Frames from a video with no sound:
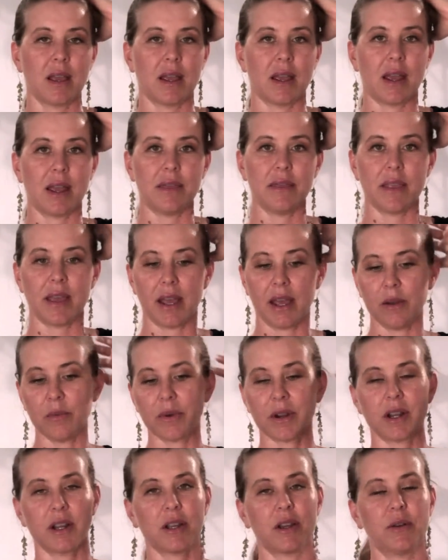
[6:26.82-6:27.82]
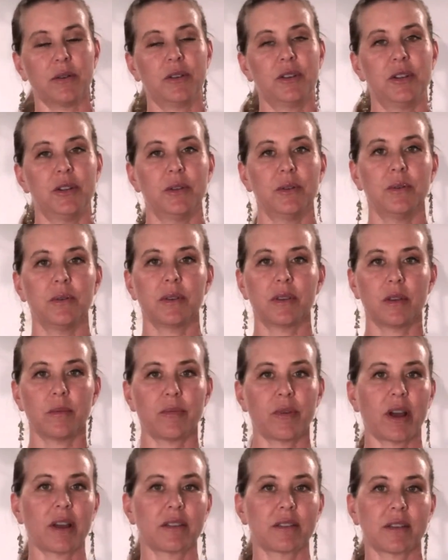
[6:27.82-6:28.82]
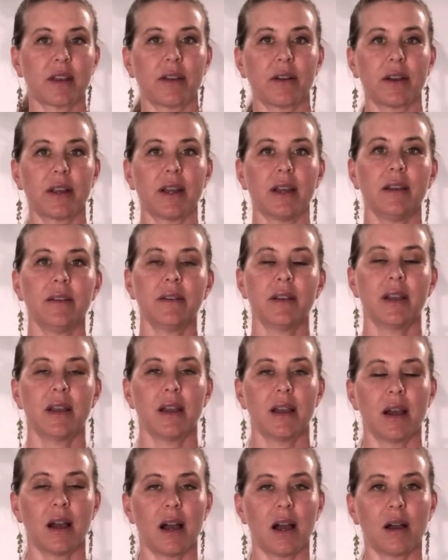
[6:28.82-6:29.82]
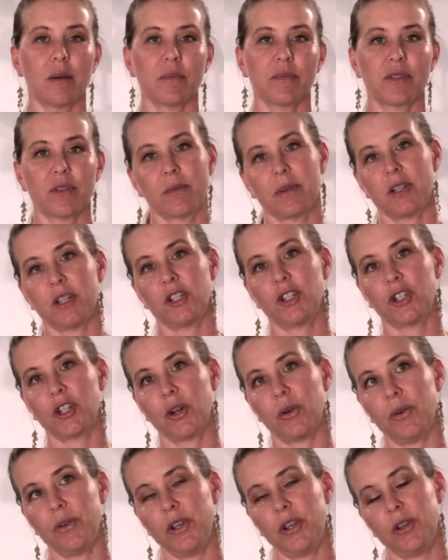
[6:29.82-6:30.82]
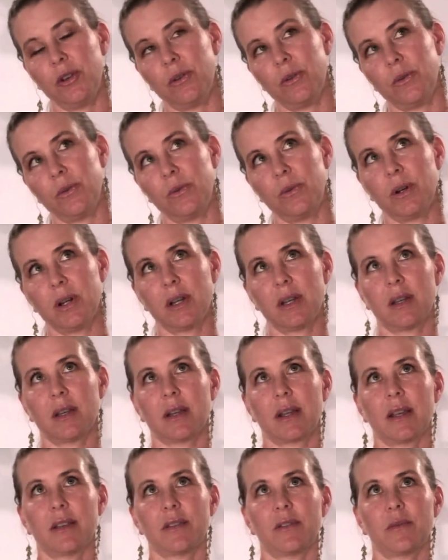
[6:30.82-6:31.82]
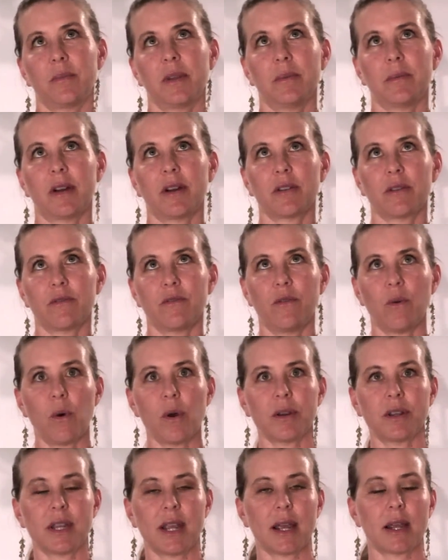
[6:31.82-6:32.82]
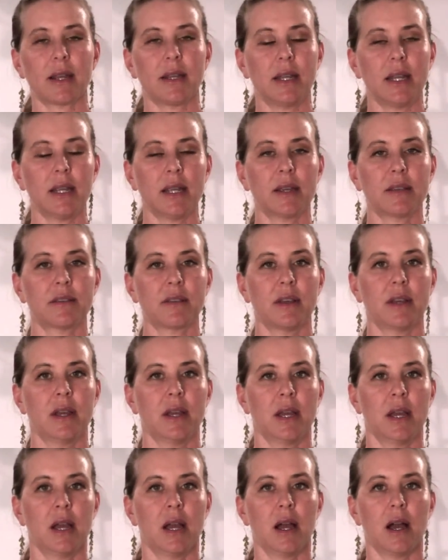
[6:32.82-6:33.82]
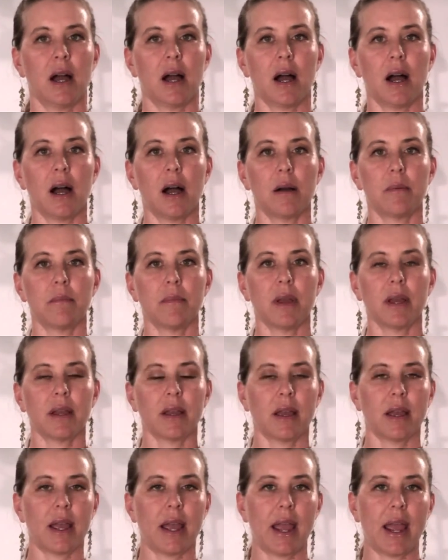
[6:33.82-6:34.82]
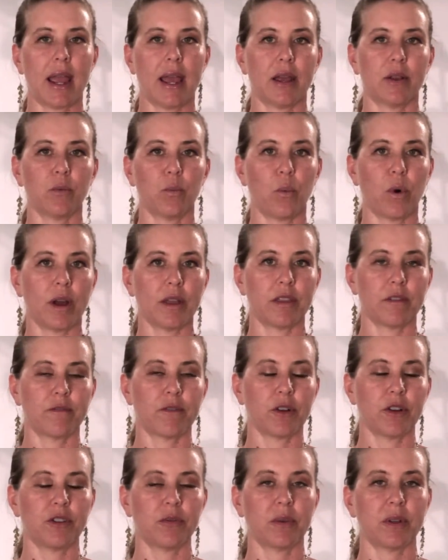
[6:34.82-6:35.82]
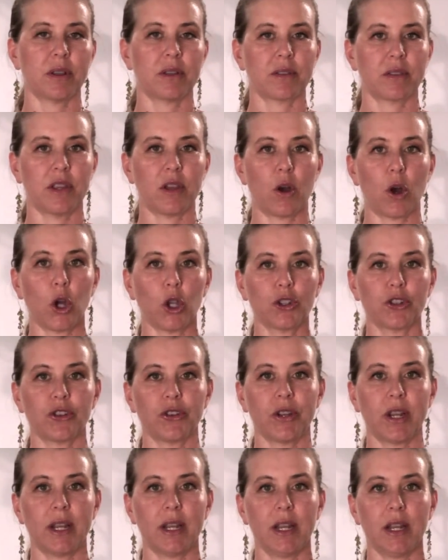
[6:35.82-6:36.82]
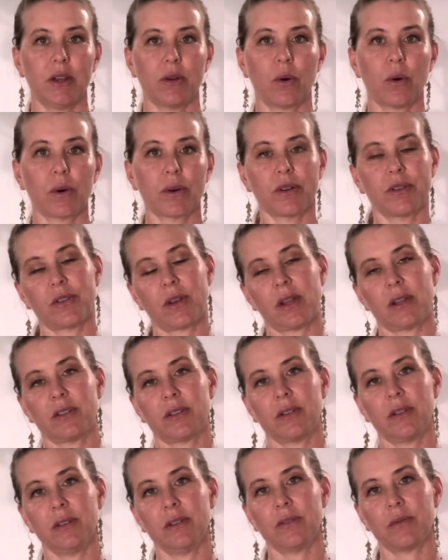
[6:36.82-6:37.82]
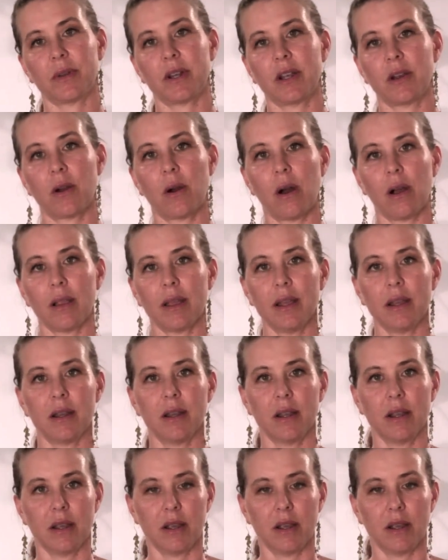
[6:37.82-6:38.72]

And then we're going to go to the breast area. So I'm going to show you, I guess it'll be about 4 techniques. And the first one is the alternating horizontal, is what I call it.